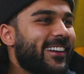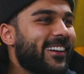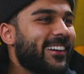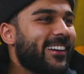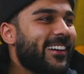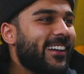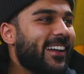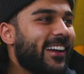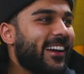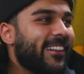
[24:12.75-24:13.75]
you know,
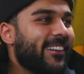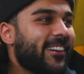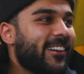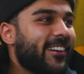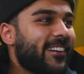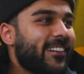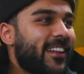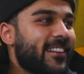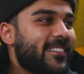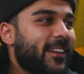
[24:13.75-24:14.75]
and they
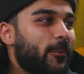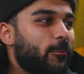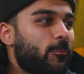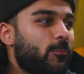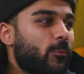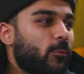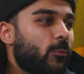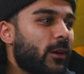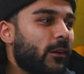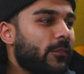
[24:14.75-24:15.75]
they say,
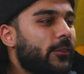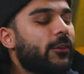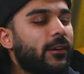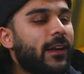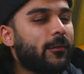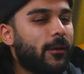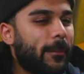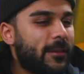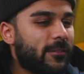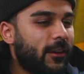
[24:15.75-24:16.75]
"Well, if you create
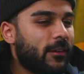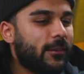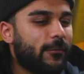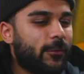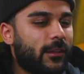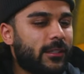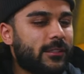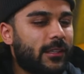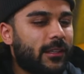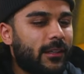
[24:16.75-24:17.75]
a piece of content for
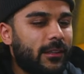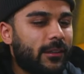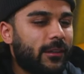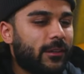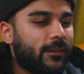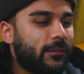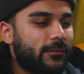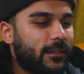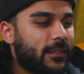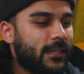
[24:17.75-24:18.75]
us, you know,
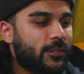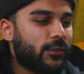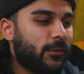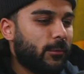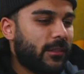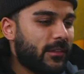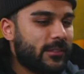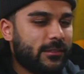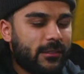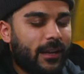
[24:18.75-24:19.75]
etc., with
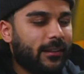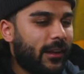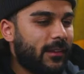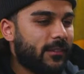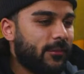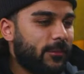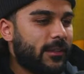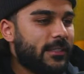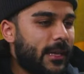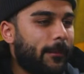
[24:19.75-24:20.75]
this guidelines and for
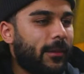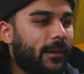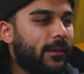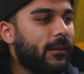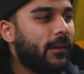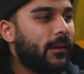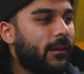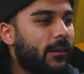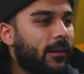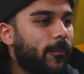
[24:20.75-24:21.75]
this campaign,
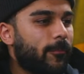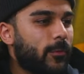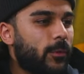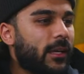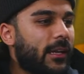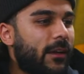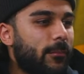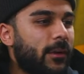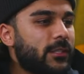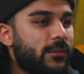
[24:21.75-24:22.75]
um, we can have
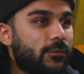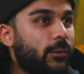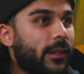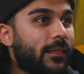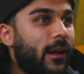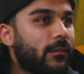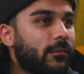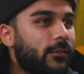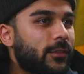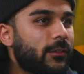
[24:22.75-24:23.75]
a budget of twenty
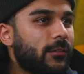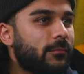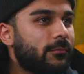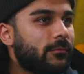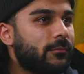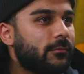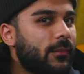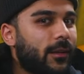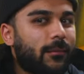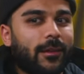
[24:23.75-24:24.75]
thousand for you."
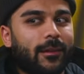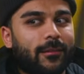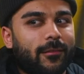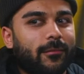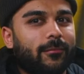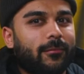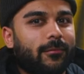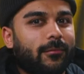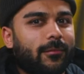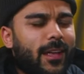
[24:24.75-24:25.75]
And I'm like,
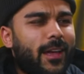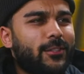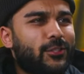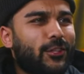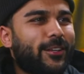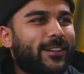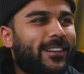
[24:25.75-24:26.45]
"Yeah, sure,